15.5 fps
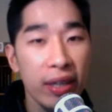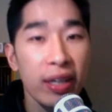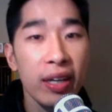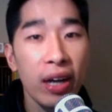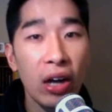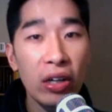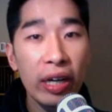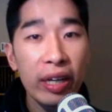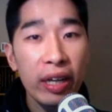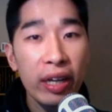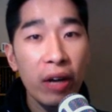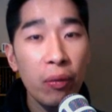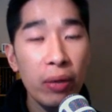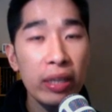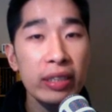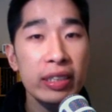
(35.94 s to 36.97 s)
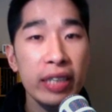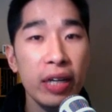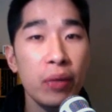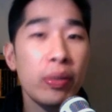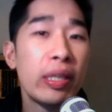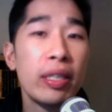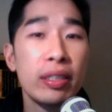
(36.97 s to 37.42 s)
All right, I want to
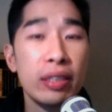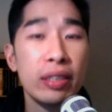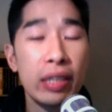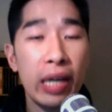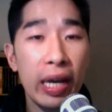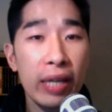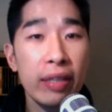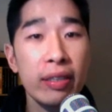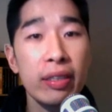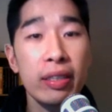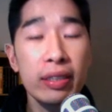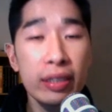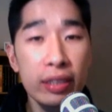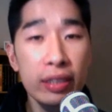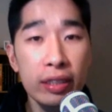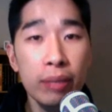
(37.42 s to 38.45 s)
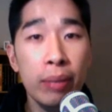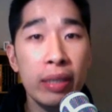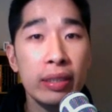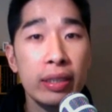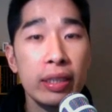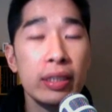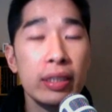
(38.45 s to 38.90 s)
share with you today just some
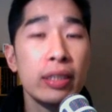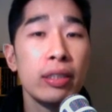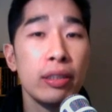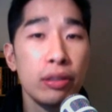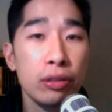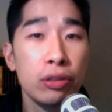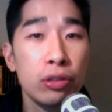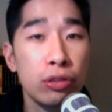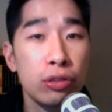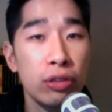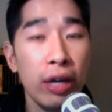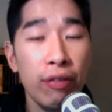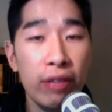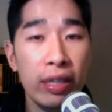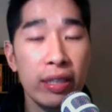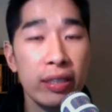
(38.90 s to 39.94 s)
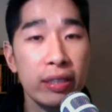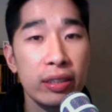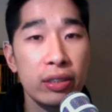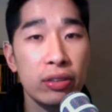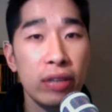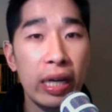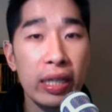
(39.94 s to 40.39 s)
additional traffic
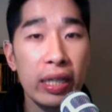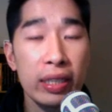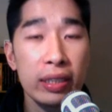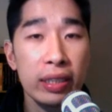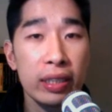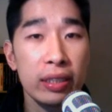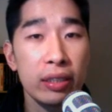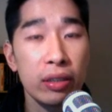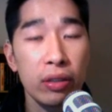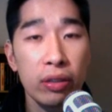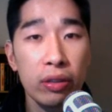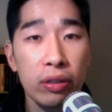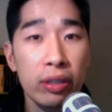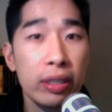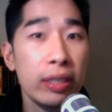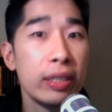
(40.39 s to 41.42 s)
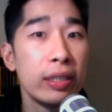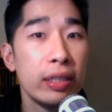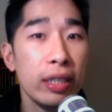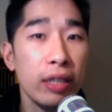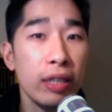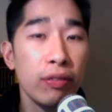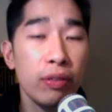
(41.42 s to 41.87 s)
strategies
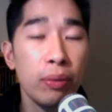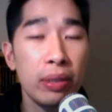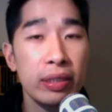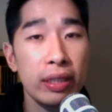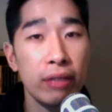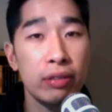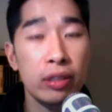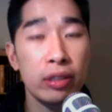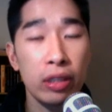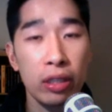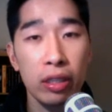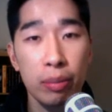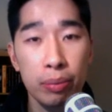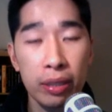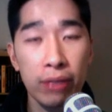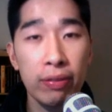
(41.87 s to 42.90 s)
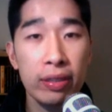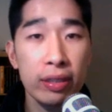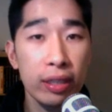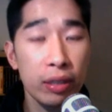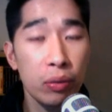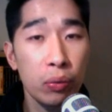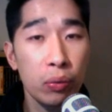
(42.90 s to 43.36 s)
instead of the ones that I've shown you
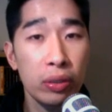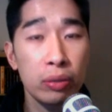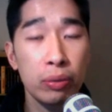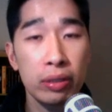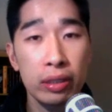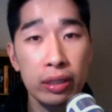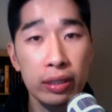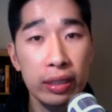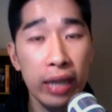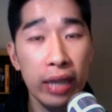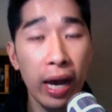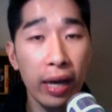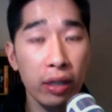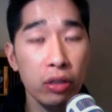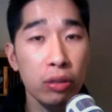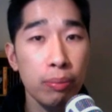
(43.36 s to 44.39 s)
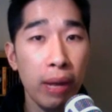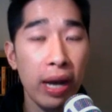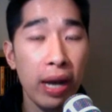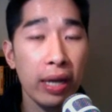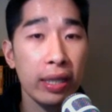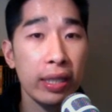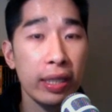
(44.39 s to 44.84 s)
previously, which was using article
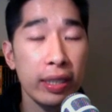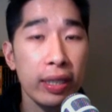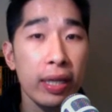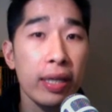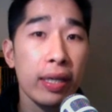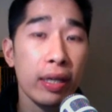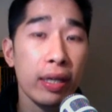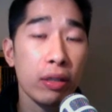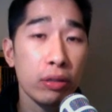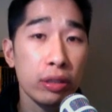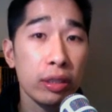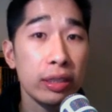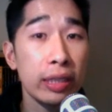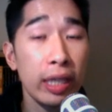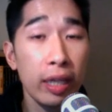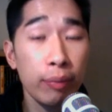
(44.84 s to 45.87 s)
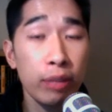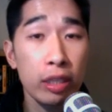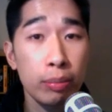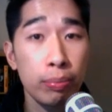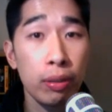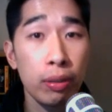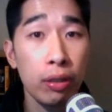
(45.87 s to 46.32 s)
marketing and also setting up
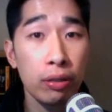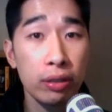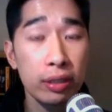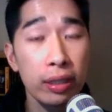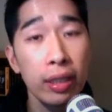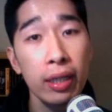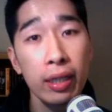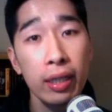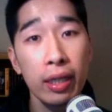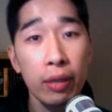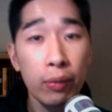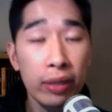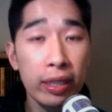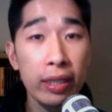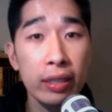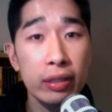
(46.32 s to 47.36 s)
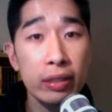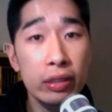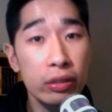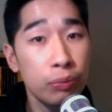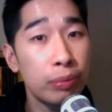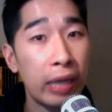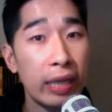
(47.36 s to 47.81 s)
those blogs. We're going to
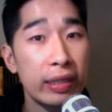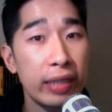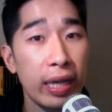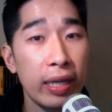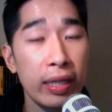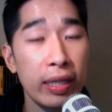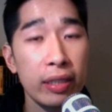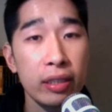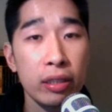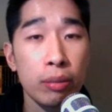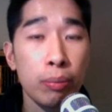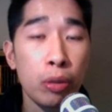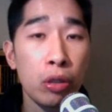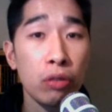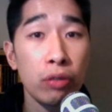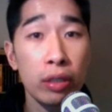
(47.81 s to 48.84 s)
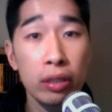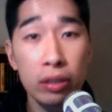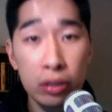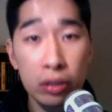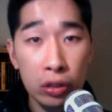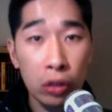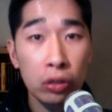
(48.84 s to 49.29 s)
branch out into more of the
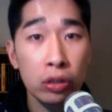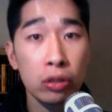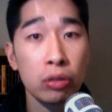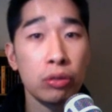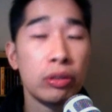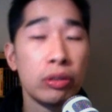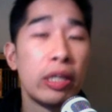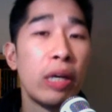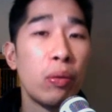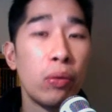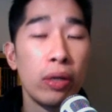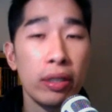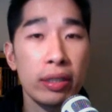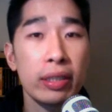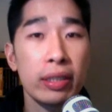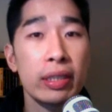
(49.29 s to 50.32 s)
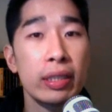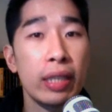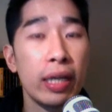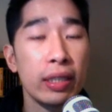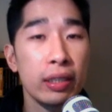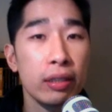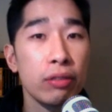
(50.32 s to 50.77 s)
social network
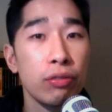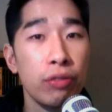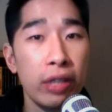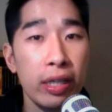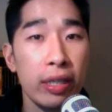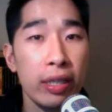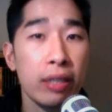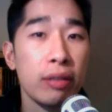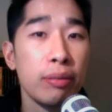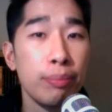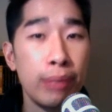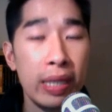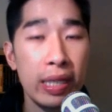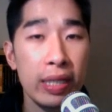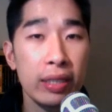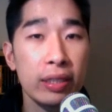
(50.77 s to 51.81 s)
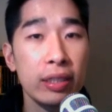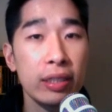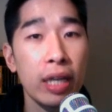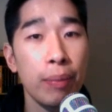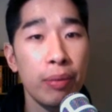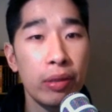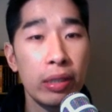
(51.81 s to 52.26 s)
/ video media
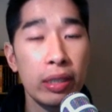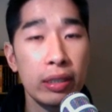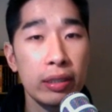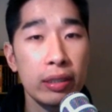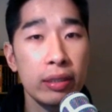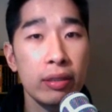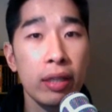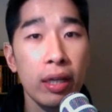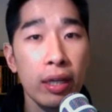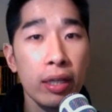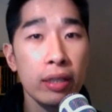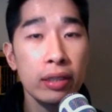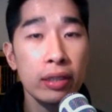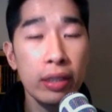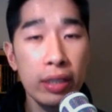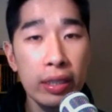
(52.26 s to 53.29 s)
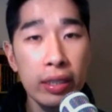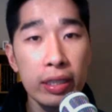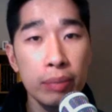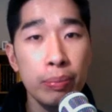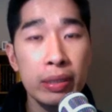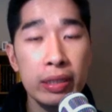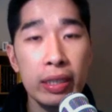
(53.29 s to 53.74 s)
type of things. So in this
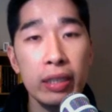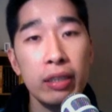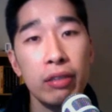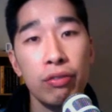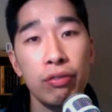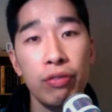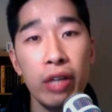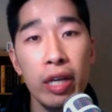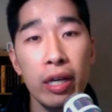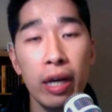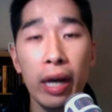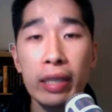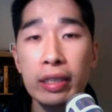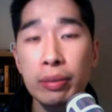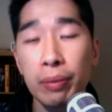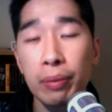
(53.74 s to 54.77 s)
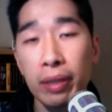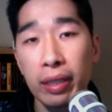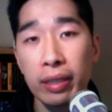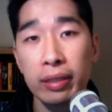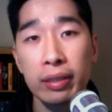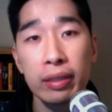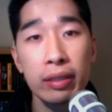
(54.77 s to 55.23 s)
particular video, I just want
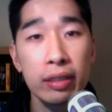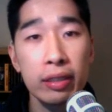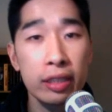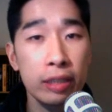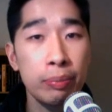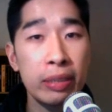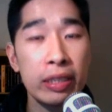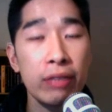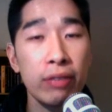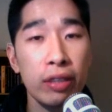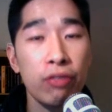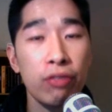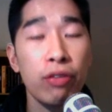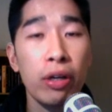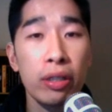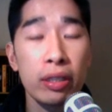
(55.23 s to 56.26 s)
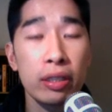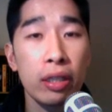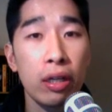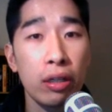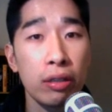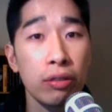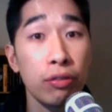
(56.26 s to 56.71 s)
to specifically focus
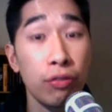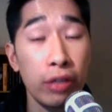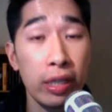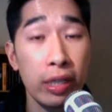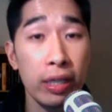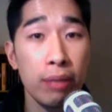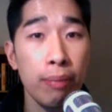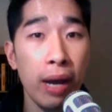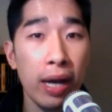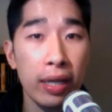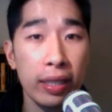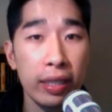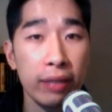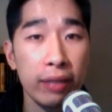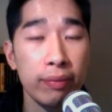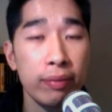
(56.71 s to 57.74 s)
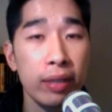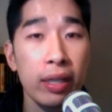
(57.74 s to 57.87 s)
on video marketing.